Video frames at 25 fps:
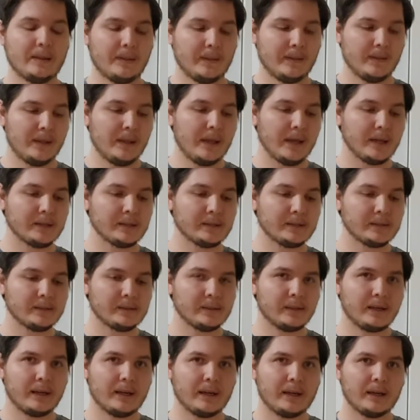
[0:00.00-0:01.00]

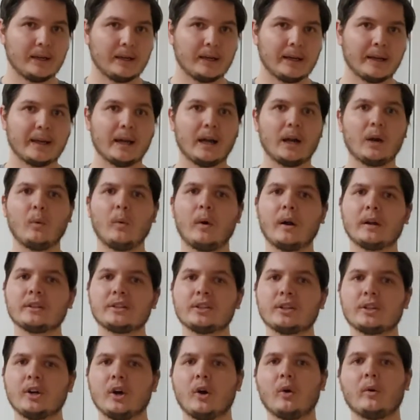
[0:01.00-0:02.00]
Next, I kind of wanted
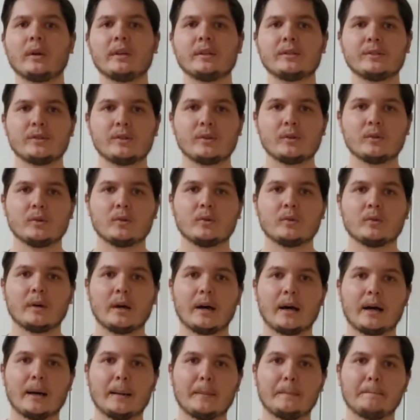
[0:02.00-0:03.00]
to go into
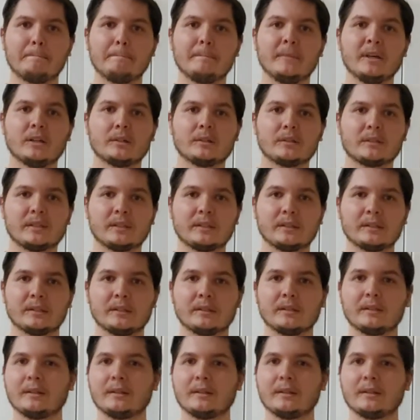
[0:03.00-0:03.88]
Milton